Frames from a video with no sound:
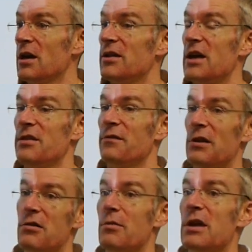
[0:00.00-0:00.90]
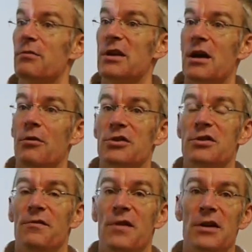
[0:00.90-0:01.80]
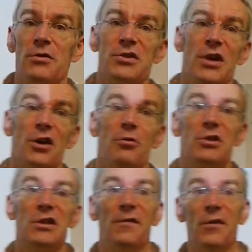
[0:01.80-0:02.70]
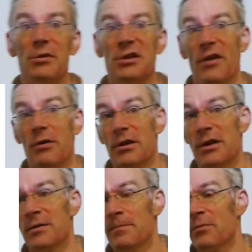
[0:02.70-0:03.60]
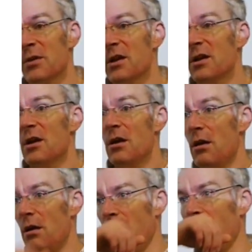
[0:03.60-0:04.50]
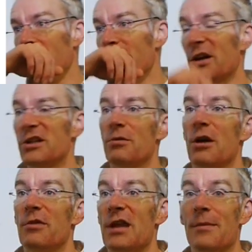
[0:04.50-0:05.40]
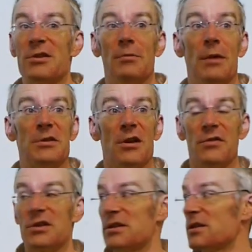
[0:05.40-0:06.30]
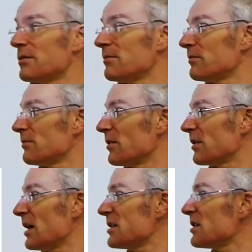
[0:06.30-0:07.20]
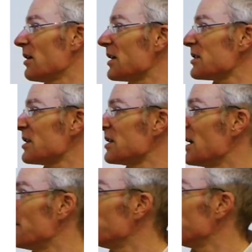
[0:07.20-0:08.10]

Then the following week, we go on to the final cycle, which is formative only. We're going to work with Amazon Web Services. Okay, so that's the